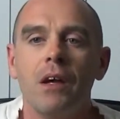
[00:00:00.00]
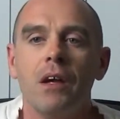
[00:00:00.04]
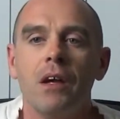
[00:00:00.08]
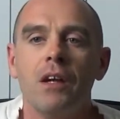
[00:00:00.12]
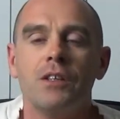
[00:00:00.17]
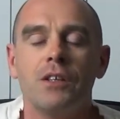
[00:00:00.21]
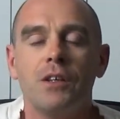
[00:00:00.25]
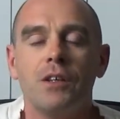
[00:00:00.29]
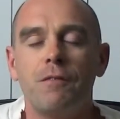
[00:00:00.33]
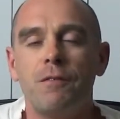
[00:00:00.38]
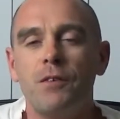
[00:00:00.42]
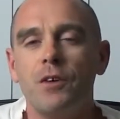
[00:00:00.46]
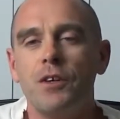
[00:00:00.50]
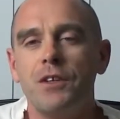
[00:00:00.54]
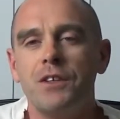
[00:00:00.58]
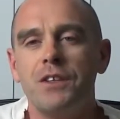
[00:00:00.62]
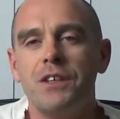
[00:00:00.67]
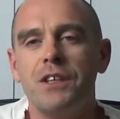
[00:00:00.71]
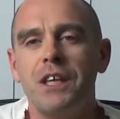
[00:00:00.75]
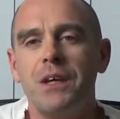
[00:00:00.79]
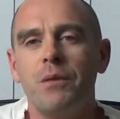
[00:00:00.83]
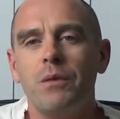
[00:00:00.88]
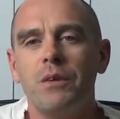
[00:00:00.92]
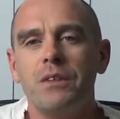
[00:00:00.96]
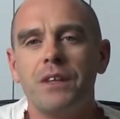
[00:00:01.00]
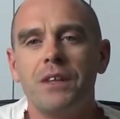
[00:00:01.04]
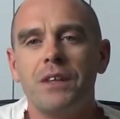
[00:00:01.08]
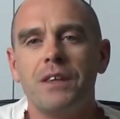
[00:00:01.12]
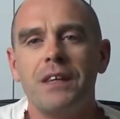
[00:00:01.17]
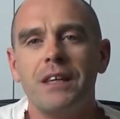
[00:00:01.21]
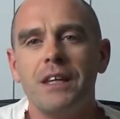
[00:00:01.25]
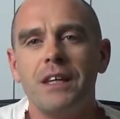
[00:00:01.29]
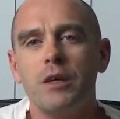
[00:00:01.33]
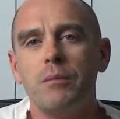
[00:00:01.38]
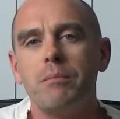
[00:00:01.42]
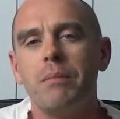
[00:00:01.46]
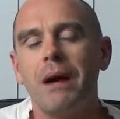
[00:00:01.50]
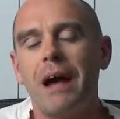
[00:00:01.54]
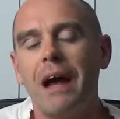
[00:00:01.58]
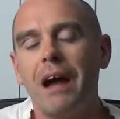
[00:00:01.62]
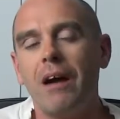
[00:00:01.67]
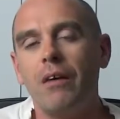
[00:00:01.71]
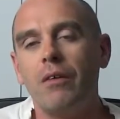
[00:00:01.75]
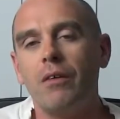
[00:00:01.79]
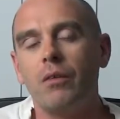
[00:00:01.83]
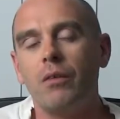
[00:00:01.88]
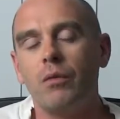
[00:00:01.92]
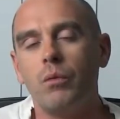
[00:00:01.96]
So the first thing you want to think
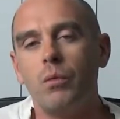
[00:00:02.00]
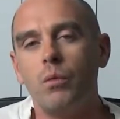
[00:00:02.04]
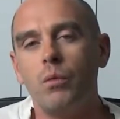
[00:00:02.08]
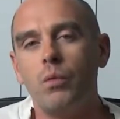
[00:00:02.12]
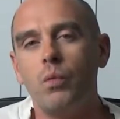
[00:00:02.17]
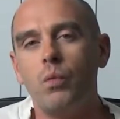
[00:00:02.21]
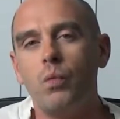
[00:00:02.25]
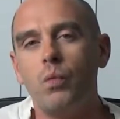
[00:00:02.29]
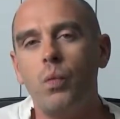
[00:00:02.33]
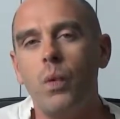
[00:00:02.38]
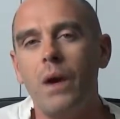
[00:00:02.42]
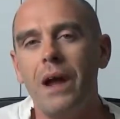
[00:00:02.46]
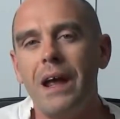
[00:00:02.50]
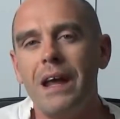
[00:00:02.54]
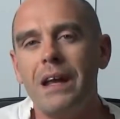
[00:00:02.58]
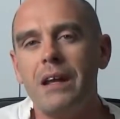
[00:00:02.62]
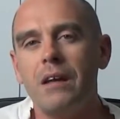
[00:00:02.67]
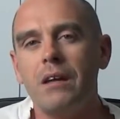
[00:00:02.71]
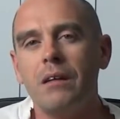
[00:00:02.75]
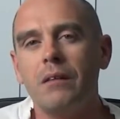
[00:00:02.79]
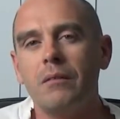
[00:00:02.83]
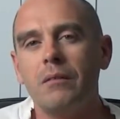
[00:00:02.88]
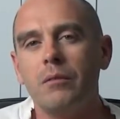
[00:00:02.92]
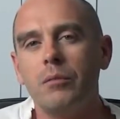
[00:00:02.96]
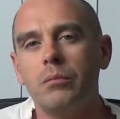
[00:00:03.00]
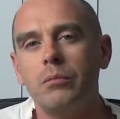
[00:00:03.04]
about when